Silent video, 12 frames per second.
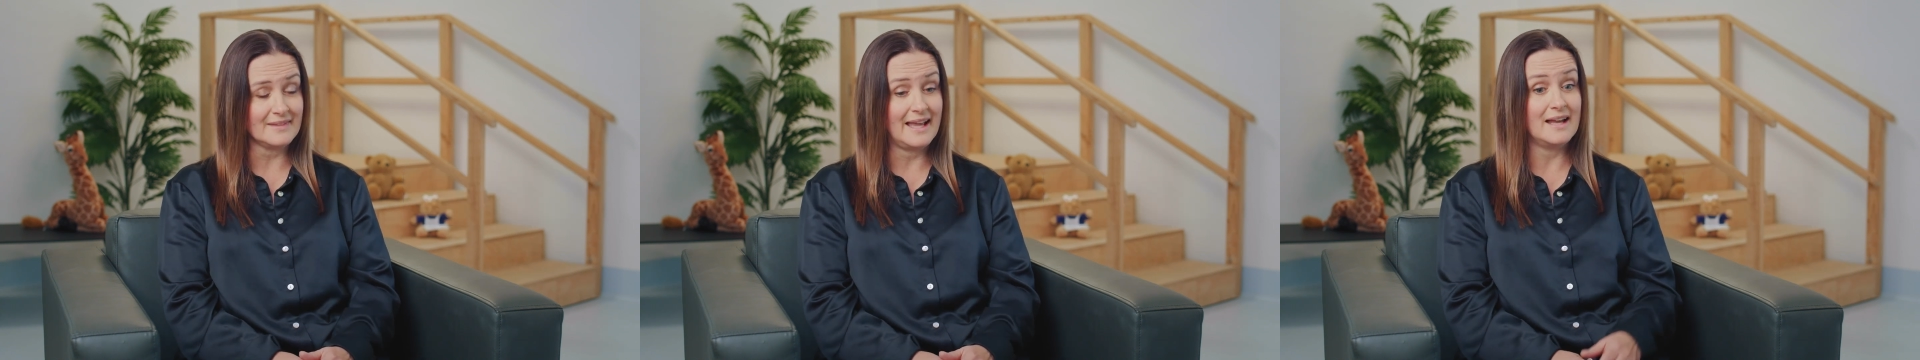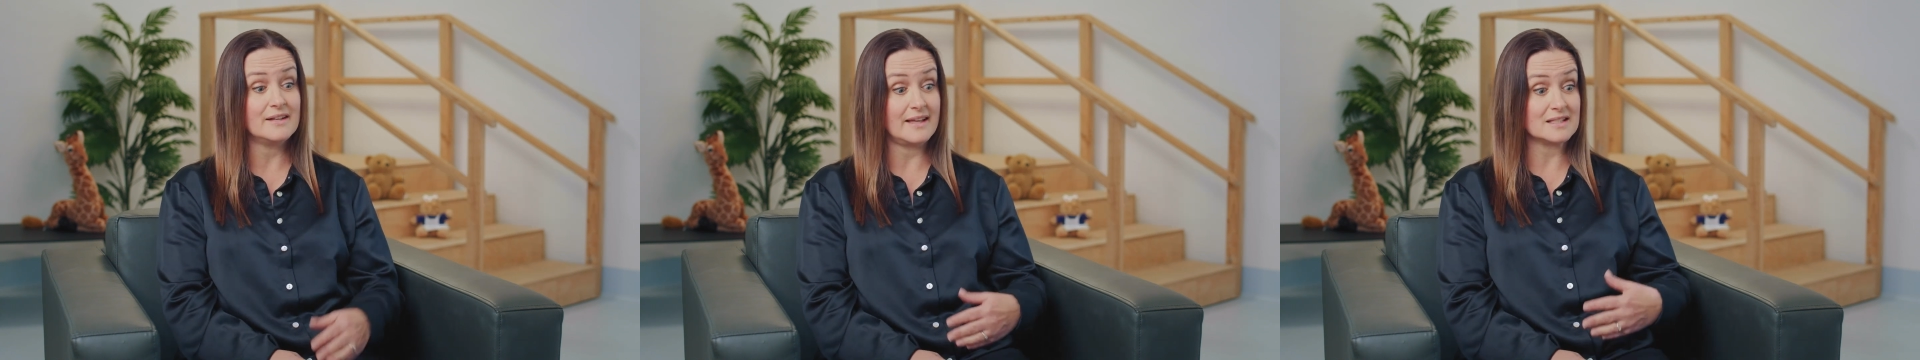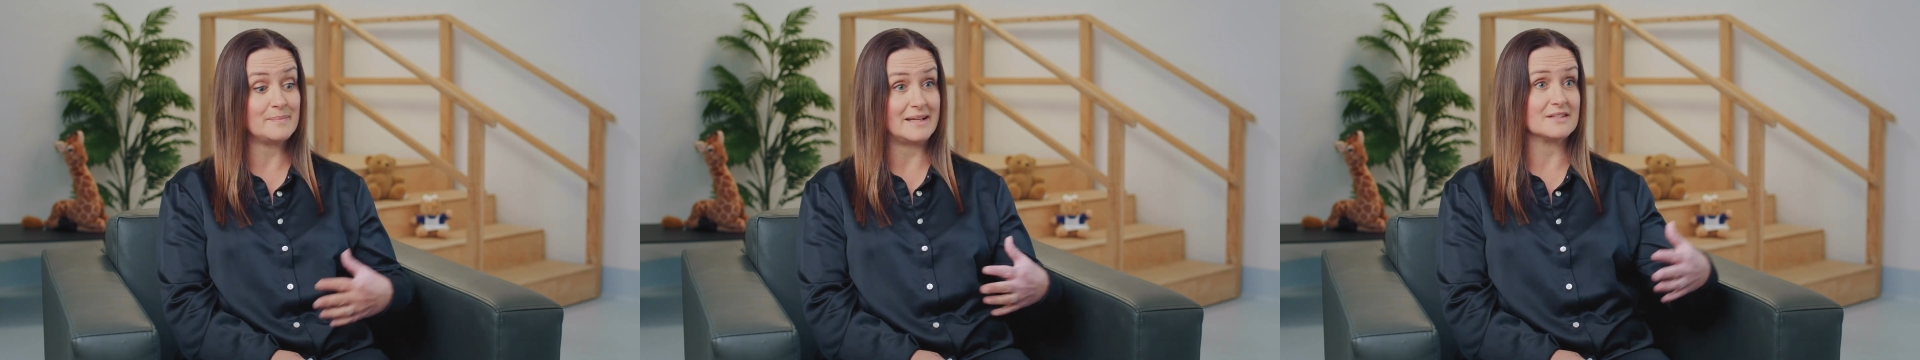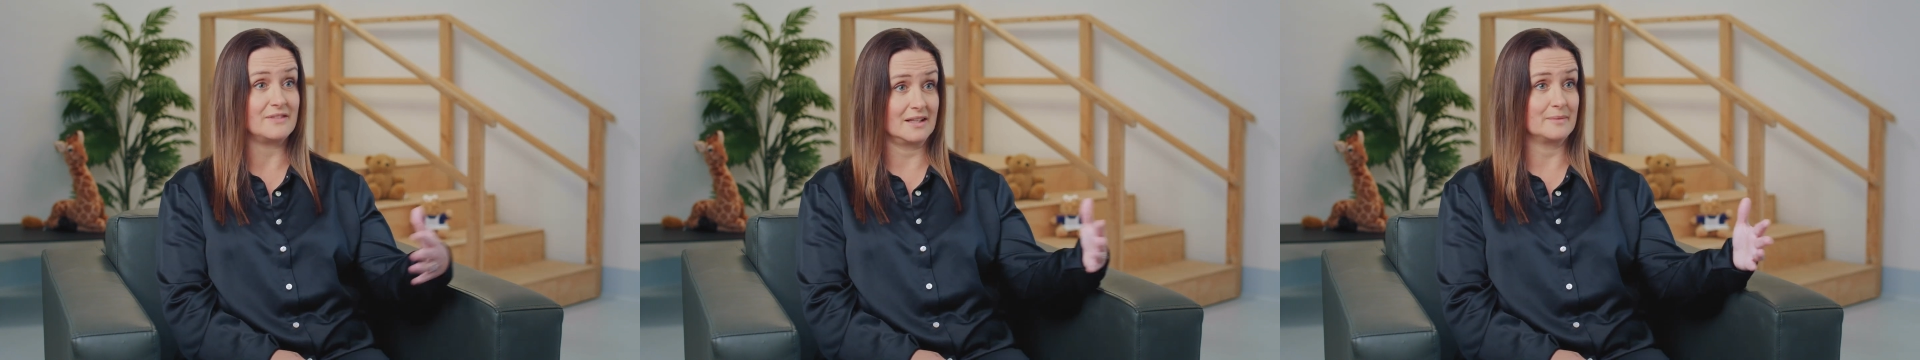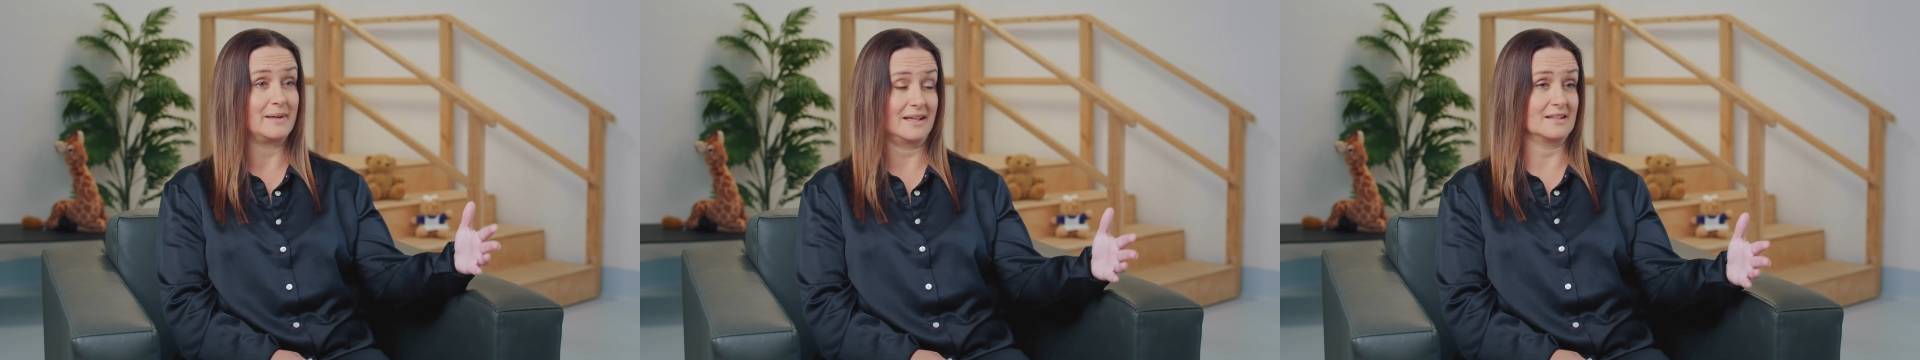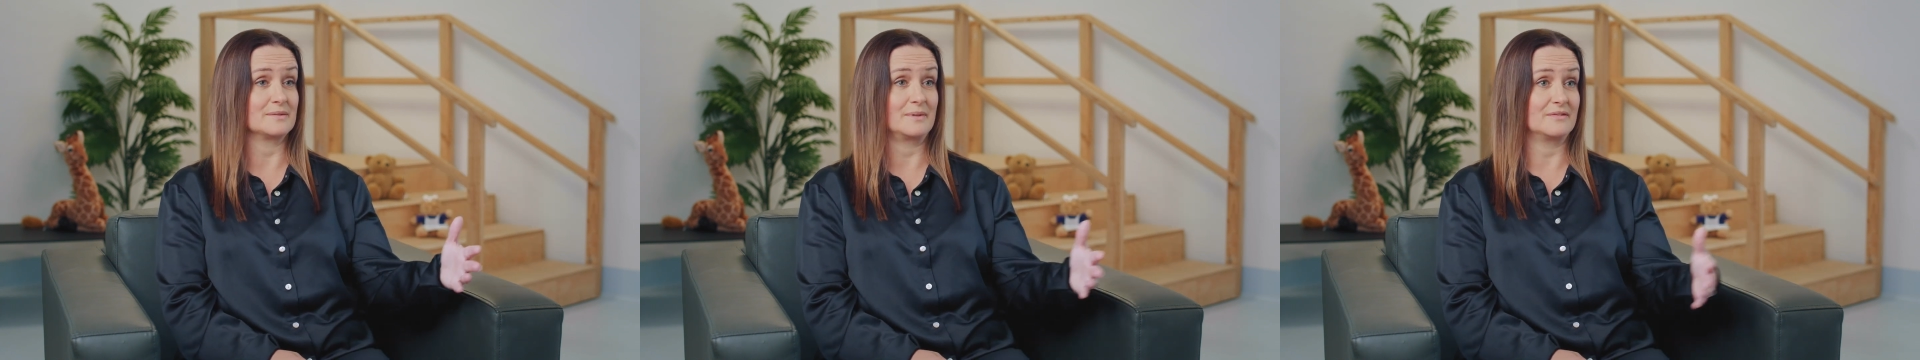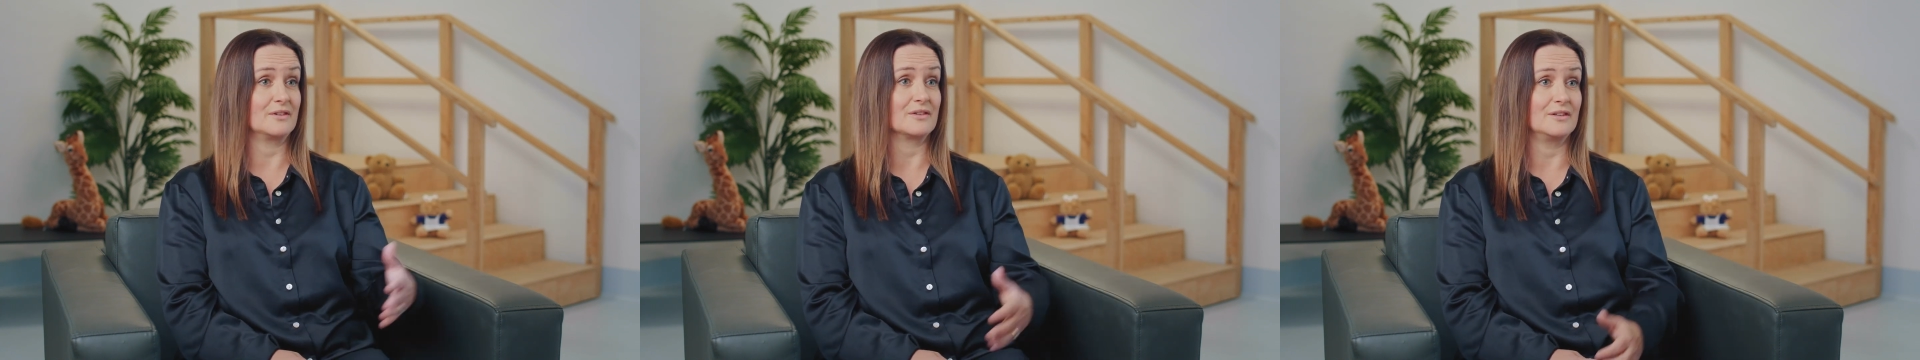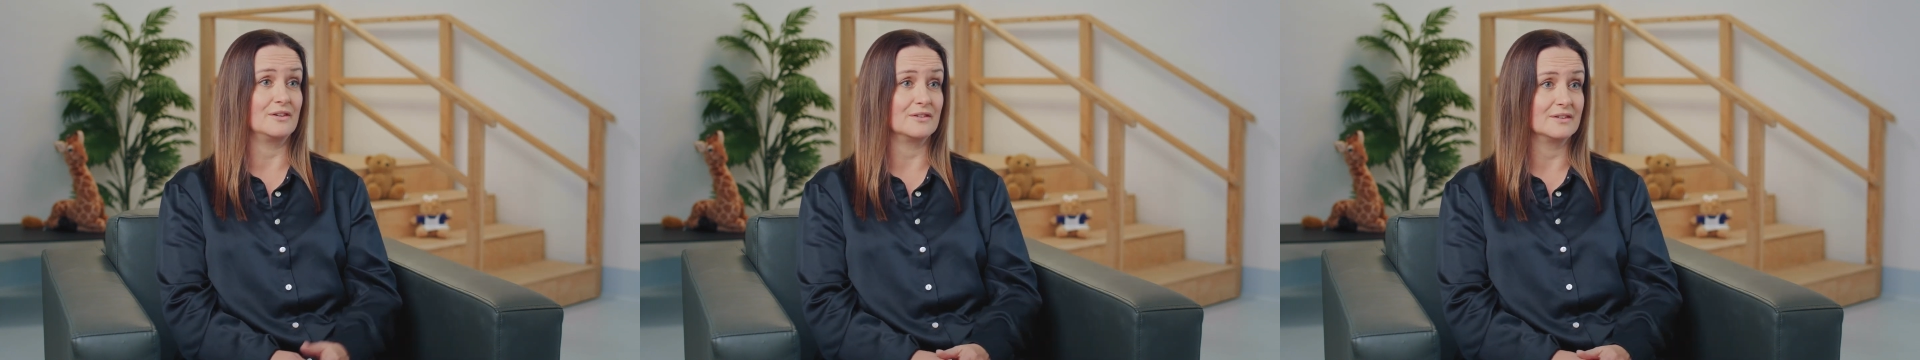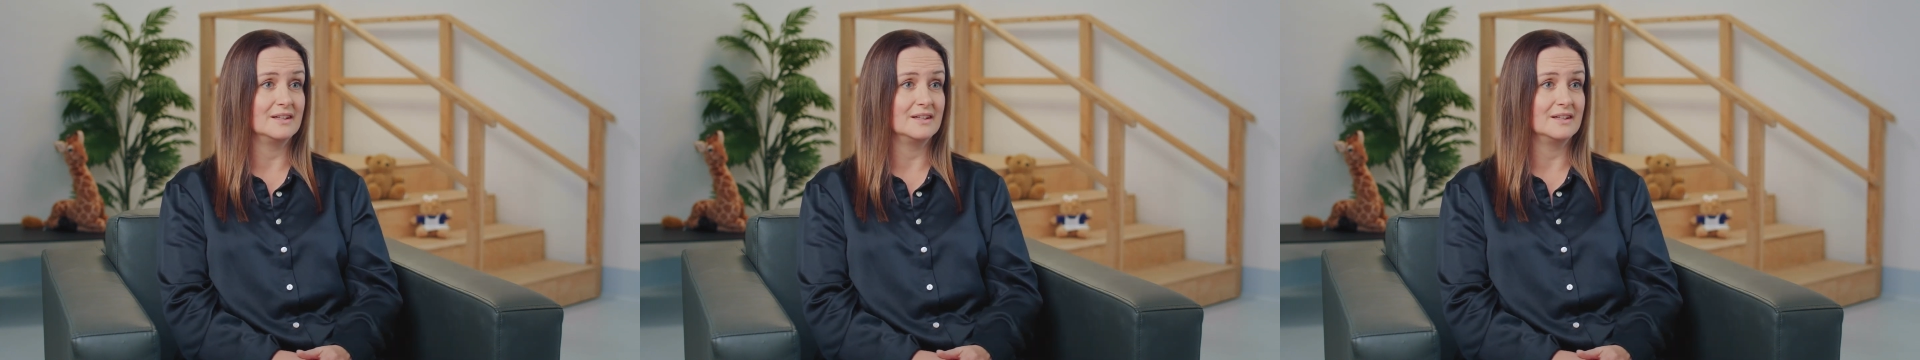And that's been developing as we've gone along.